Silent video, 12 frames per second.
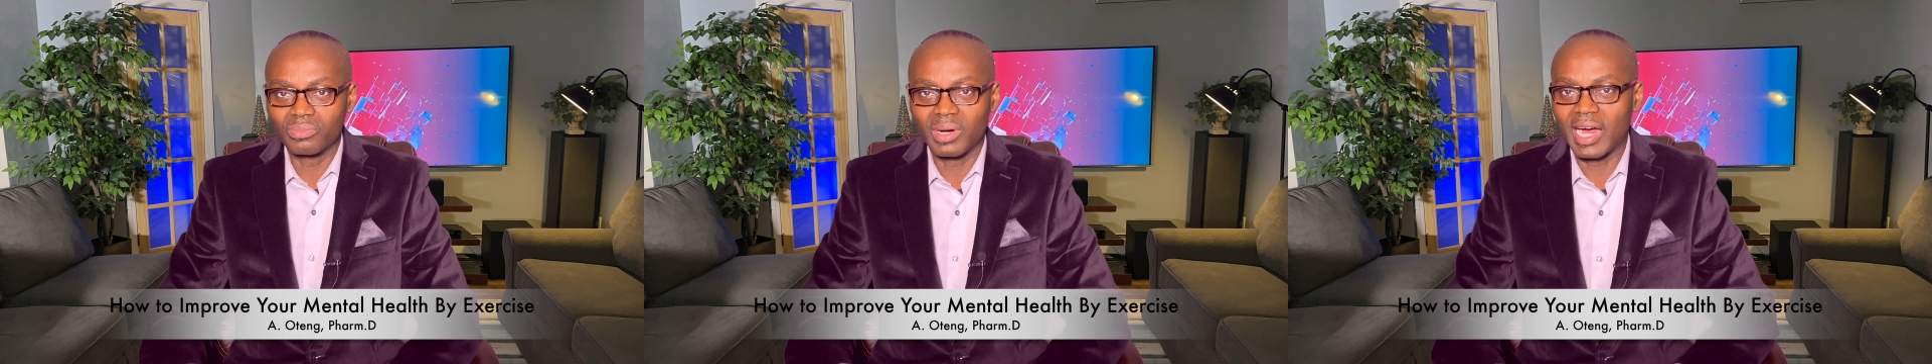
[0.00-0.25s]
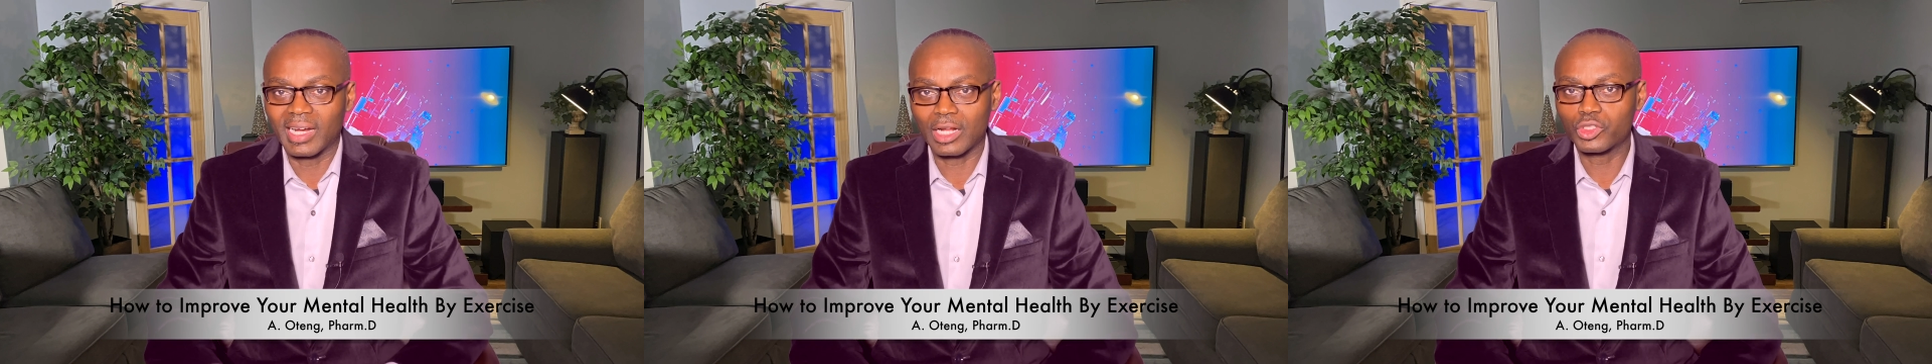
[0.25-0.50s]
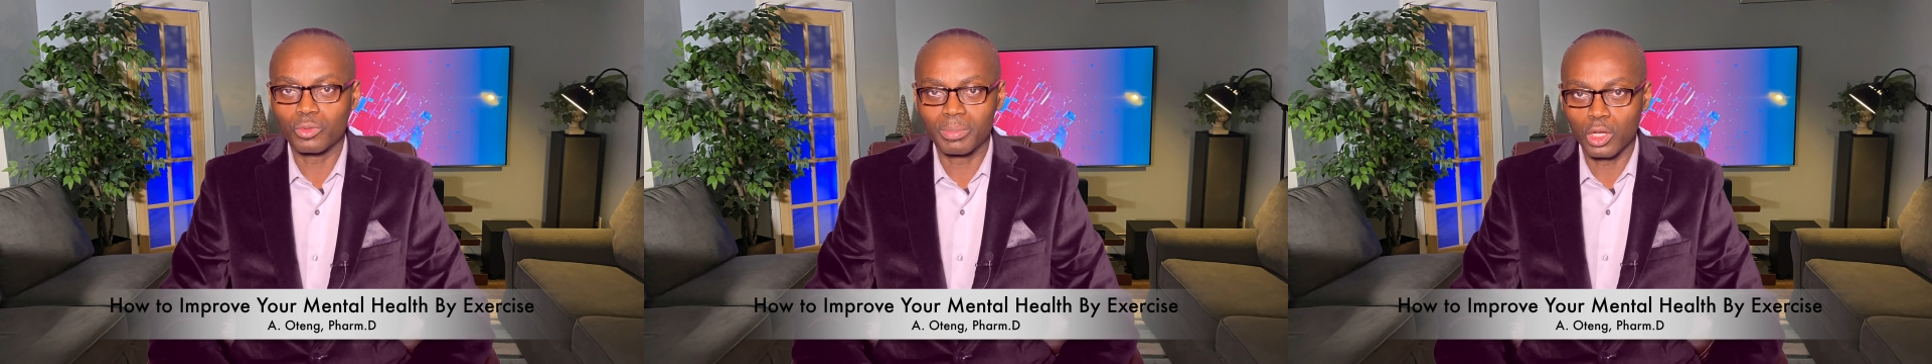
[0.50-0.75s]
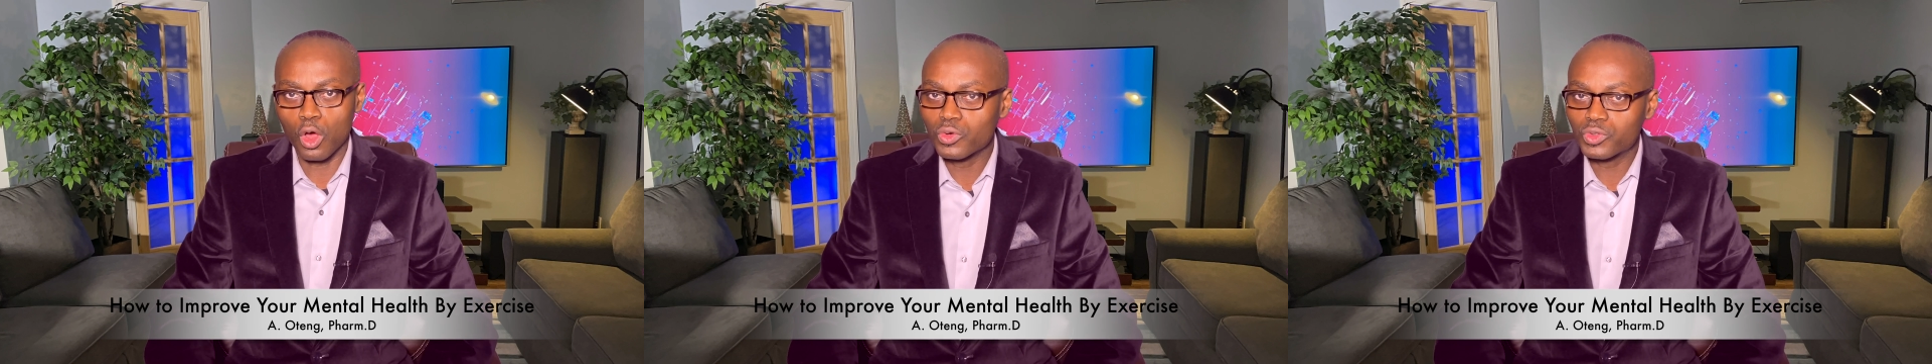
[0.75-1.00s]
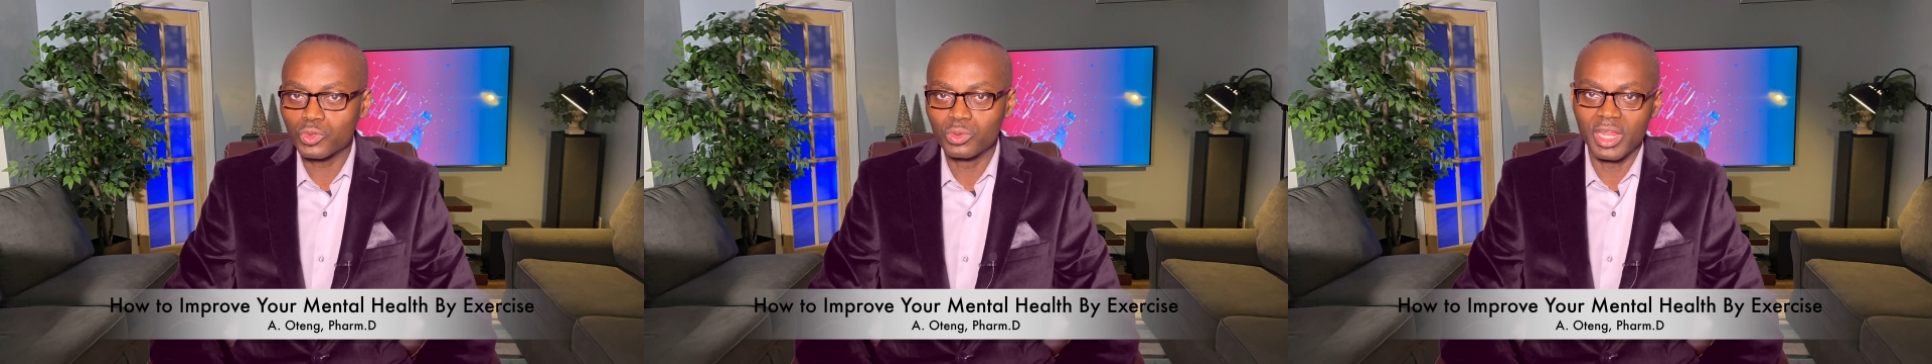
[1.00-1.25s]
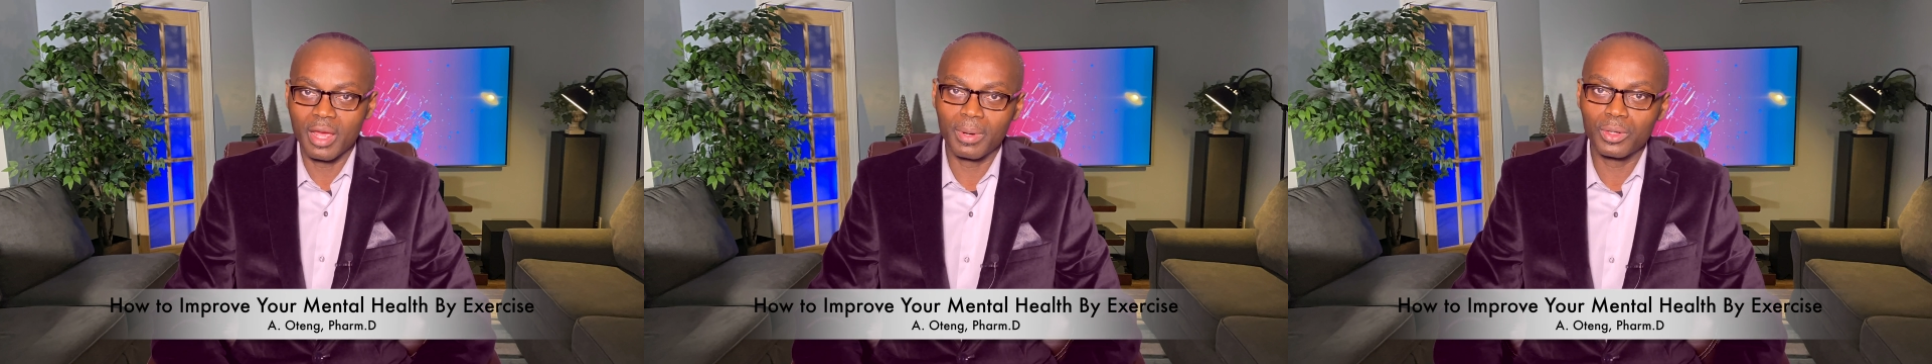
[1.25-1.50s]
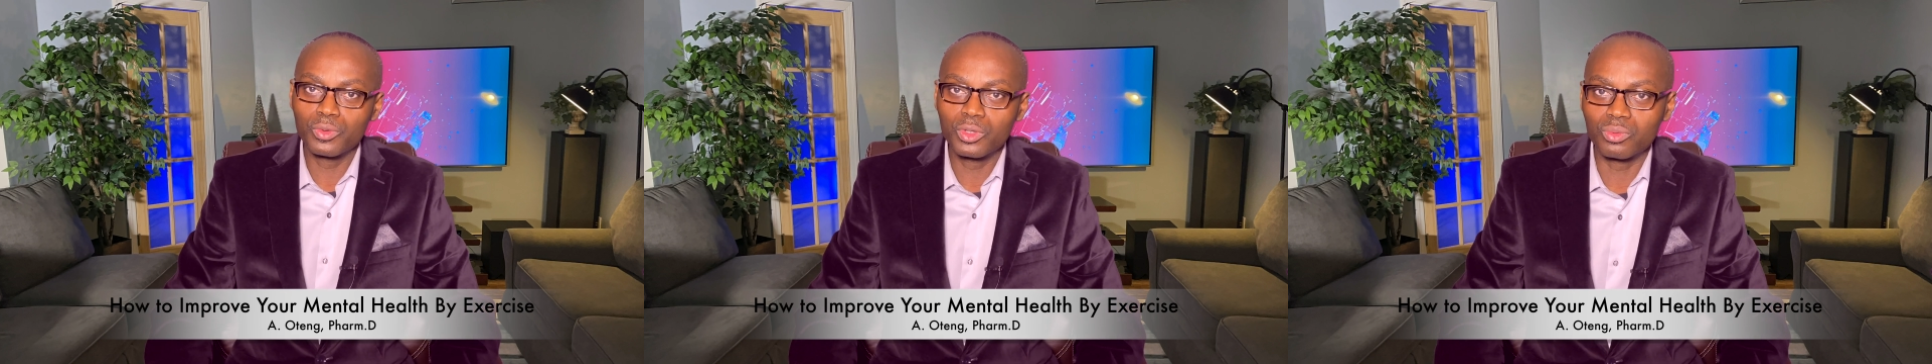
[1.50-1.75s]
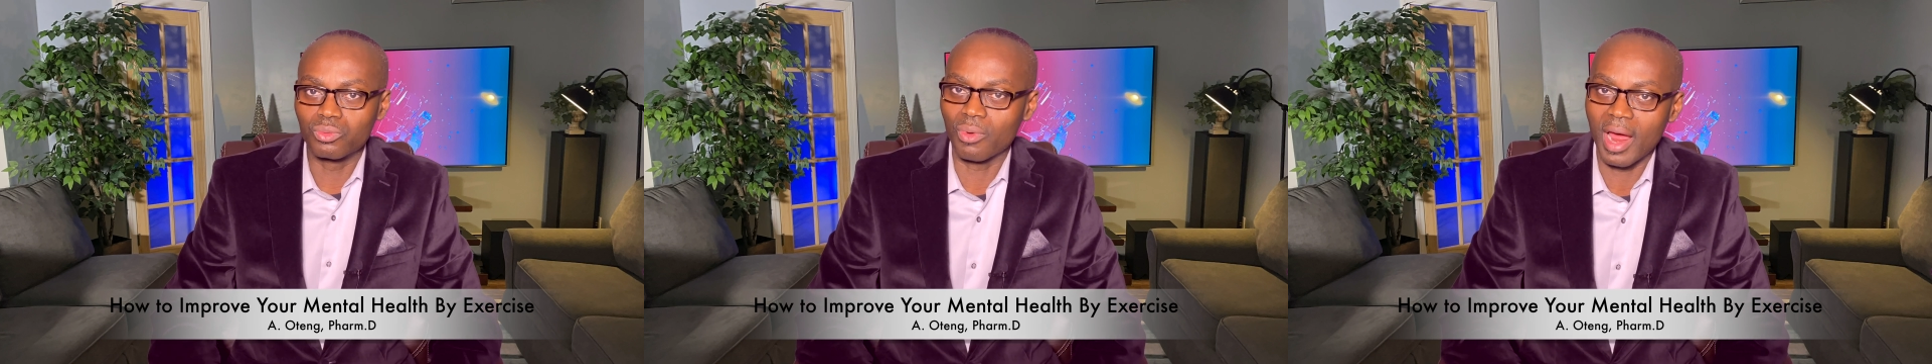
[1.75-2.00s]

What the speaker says: that you belong to, neighborhood